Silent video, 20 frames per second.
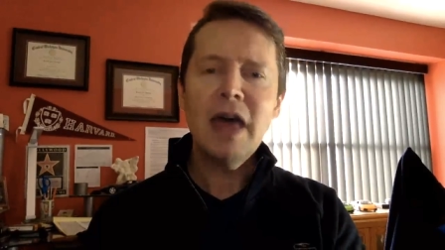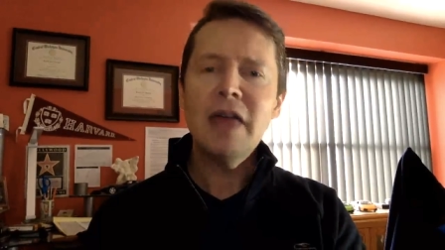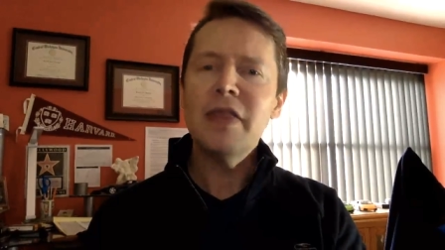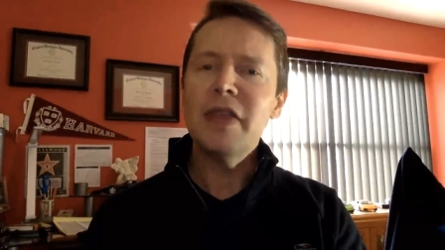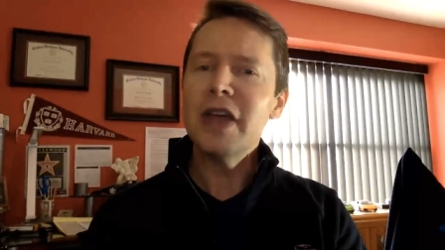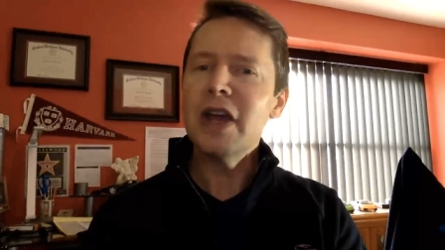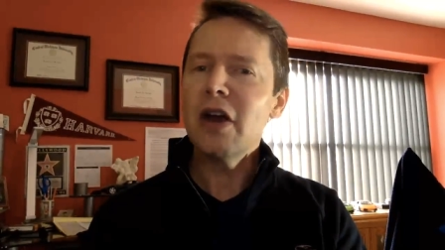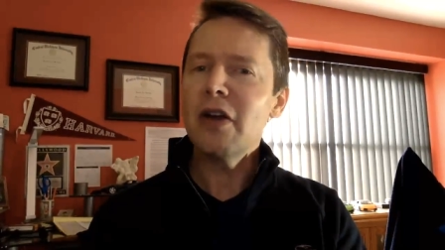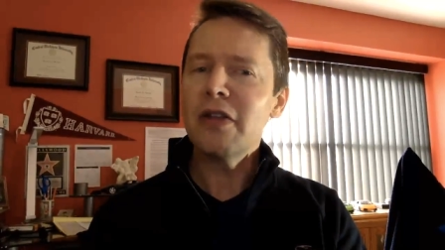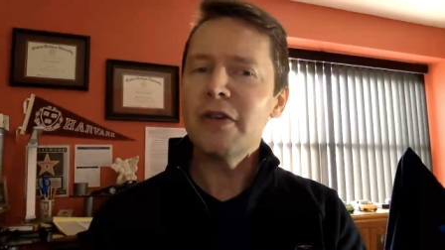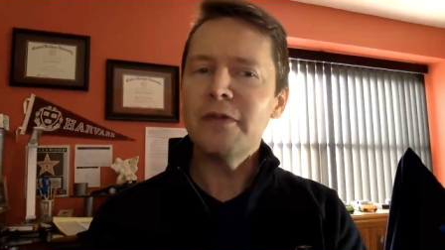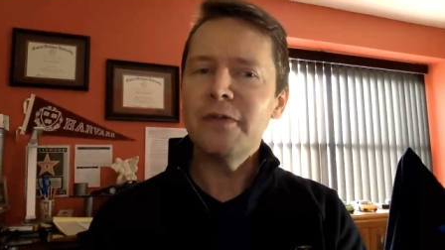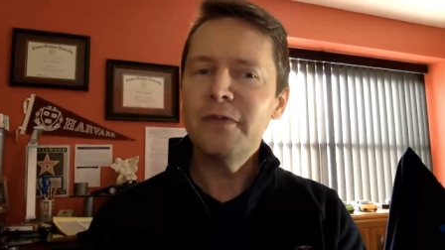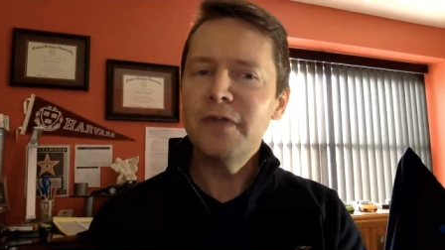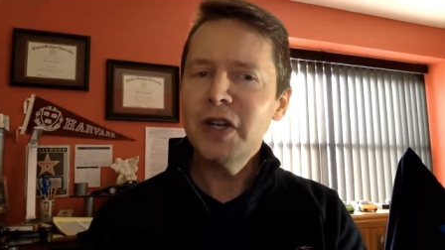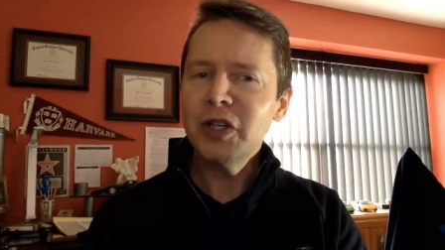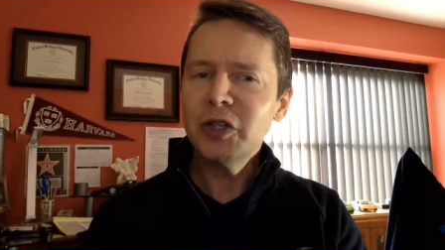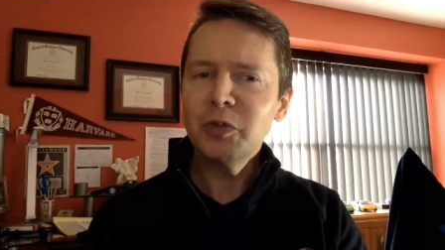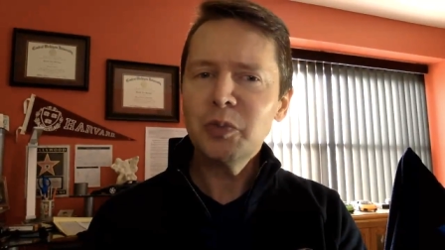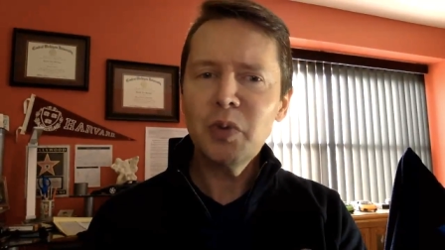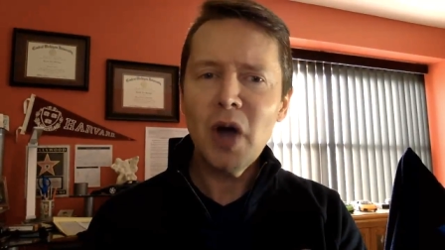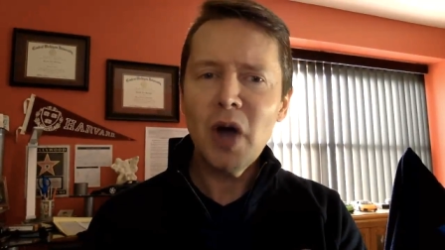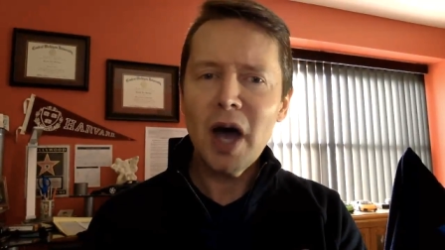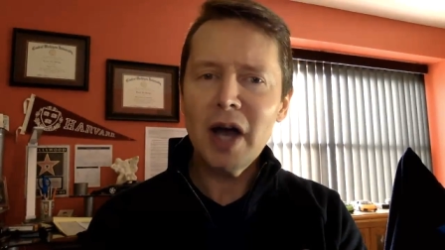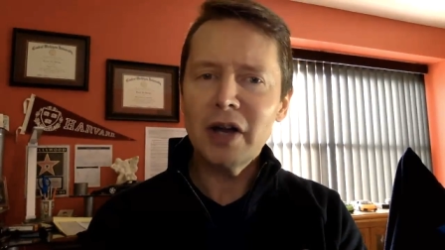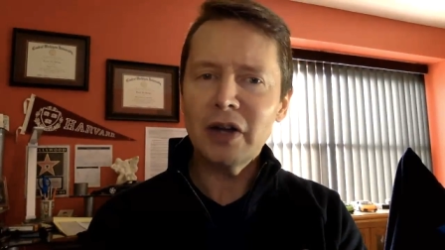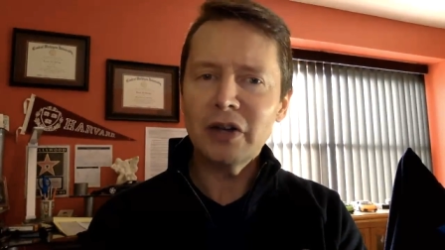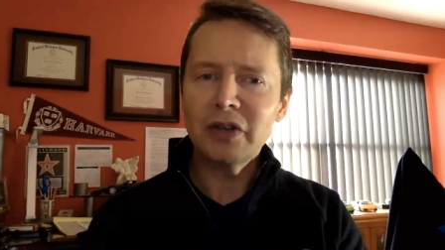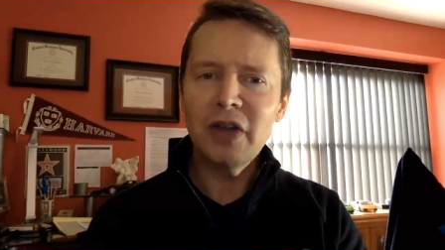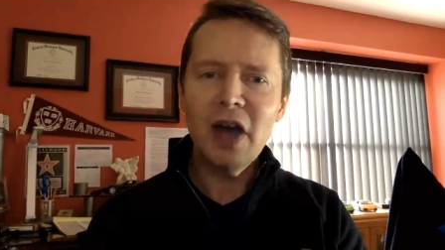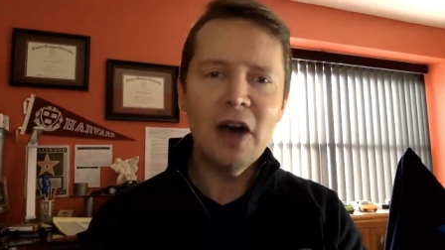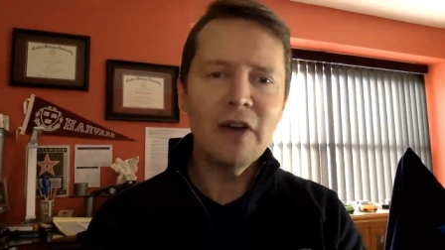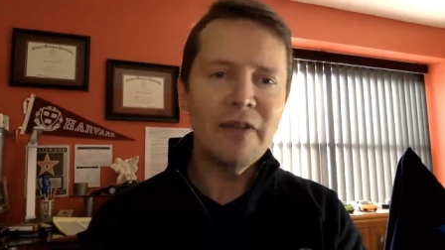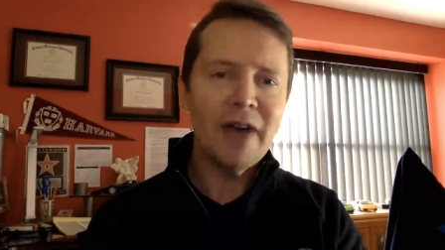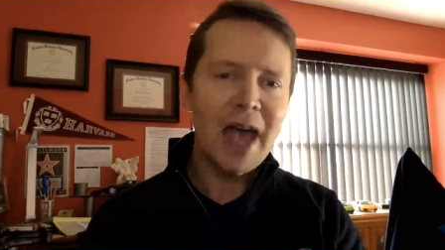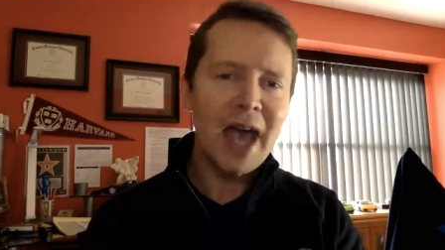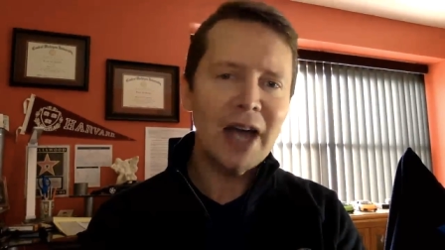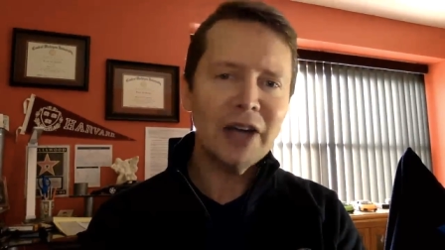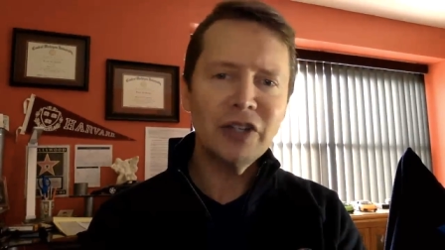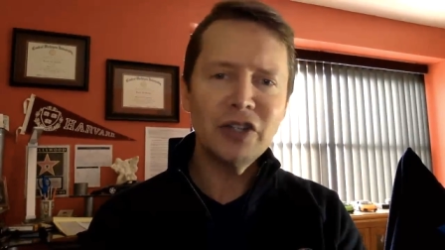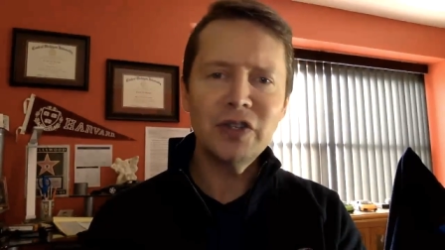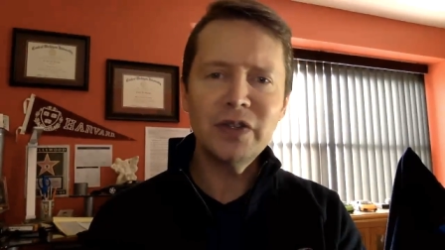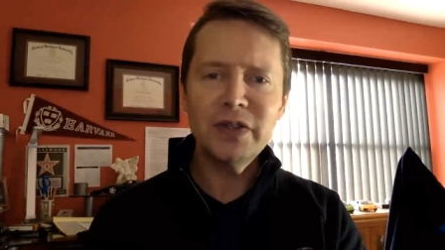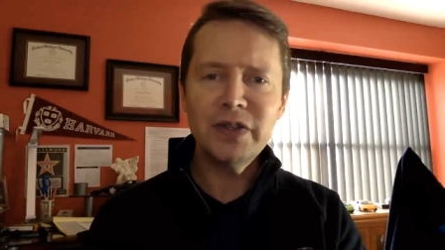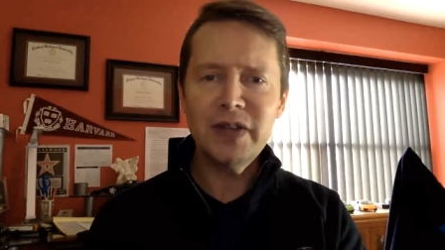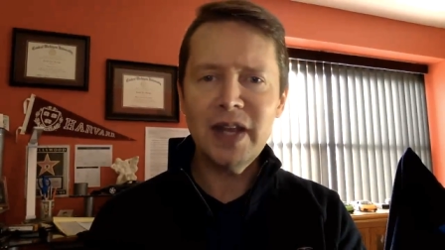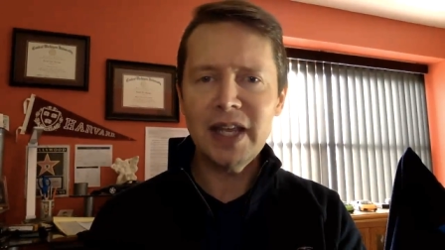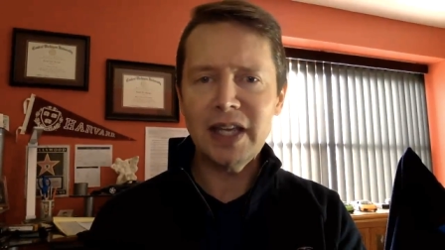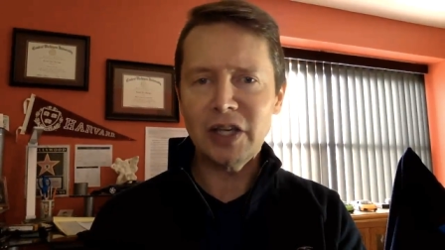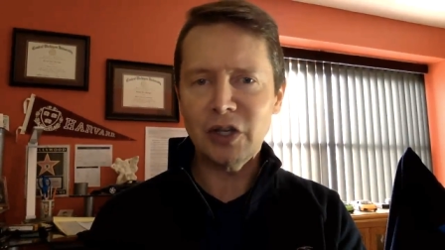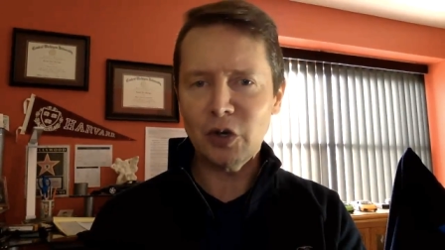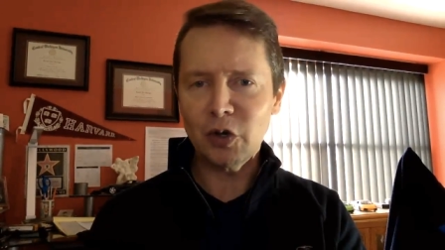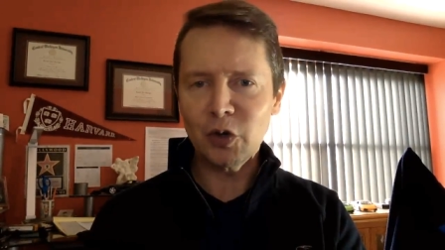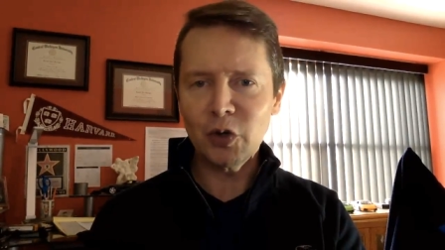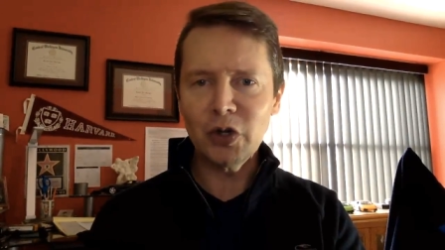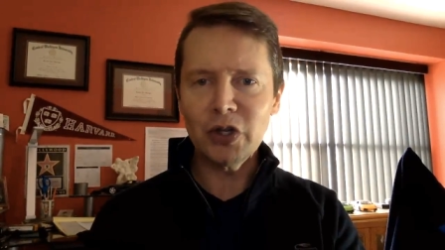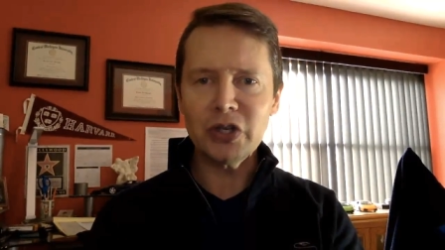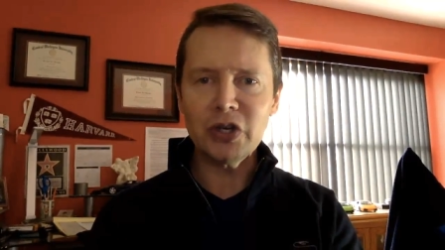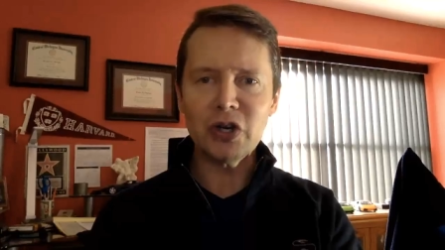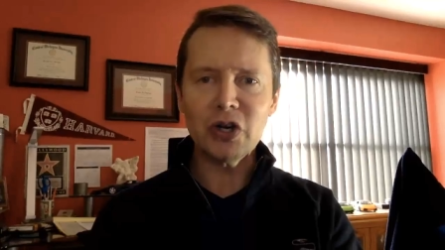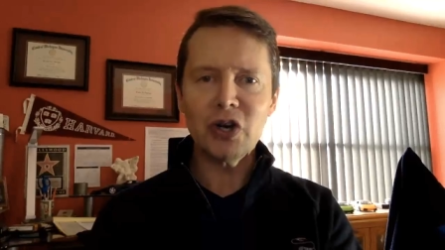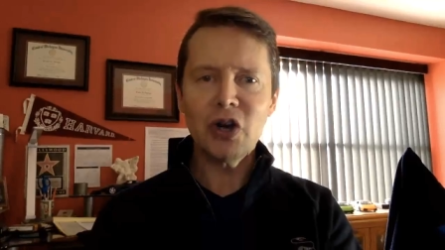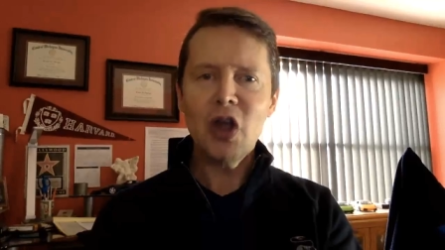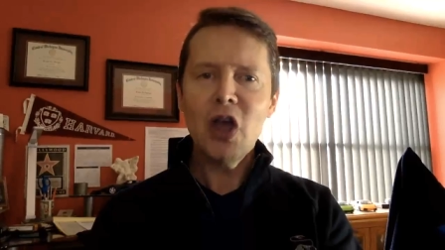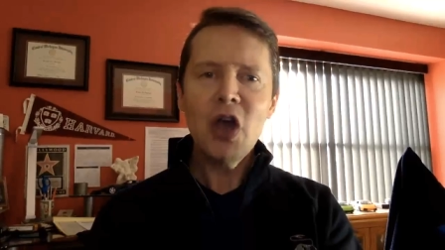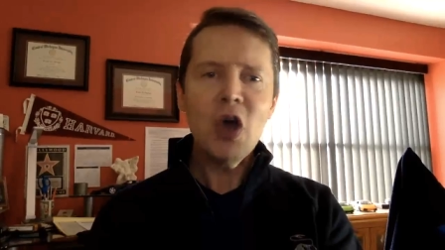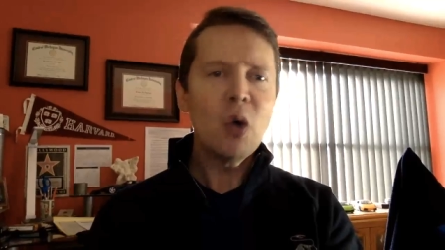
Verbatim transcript: They are the finished product of actions taken earlier.